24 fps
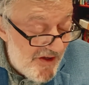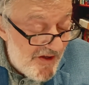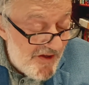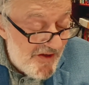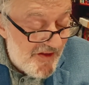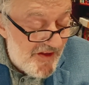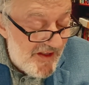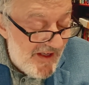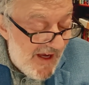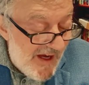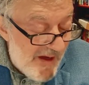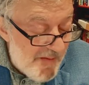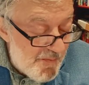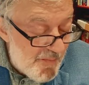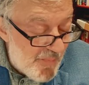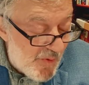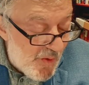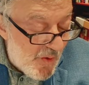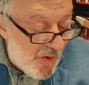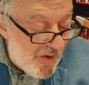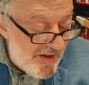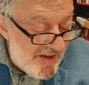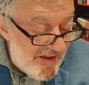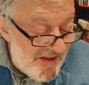the
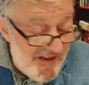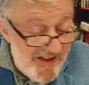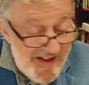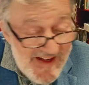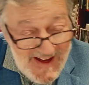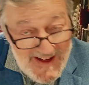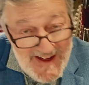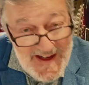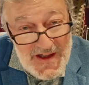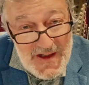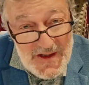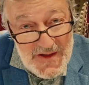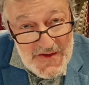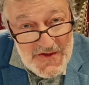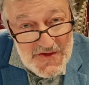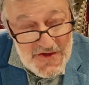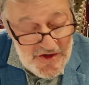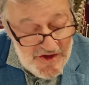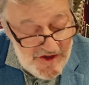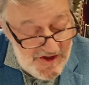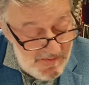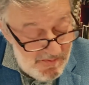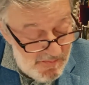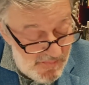amberoid necklace
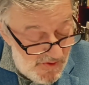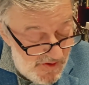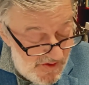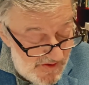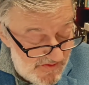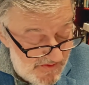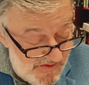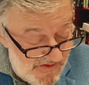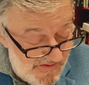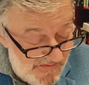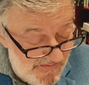she broke,